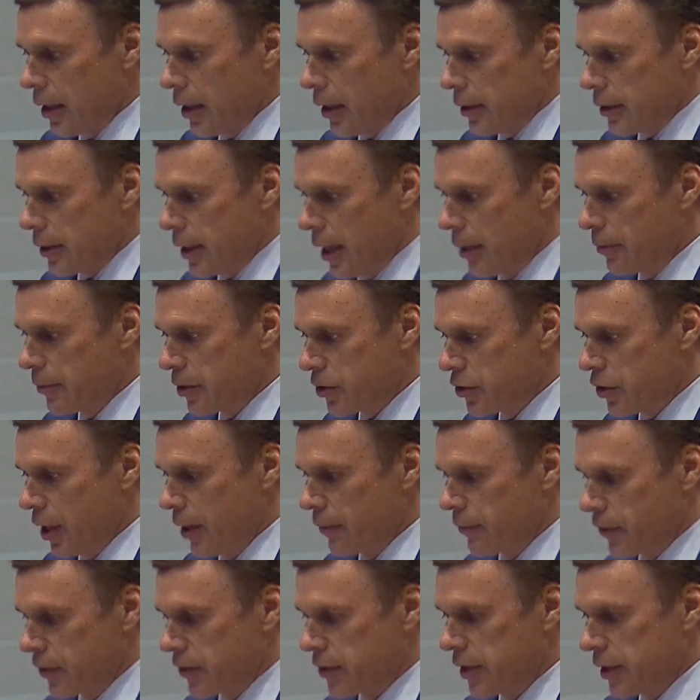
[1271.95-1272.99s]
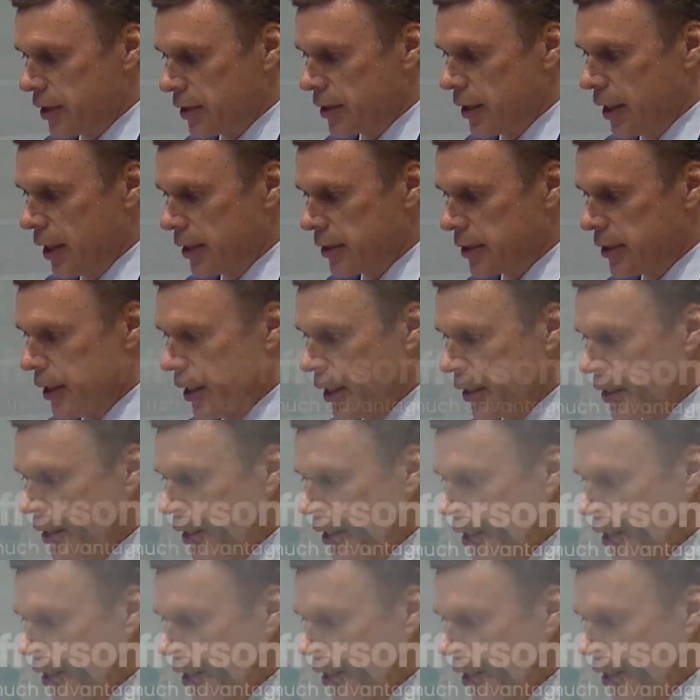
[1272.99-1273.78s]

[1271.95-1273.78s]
Thomas Jefferson says, nothing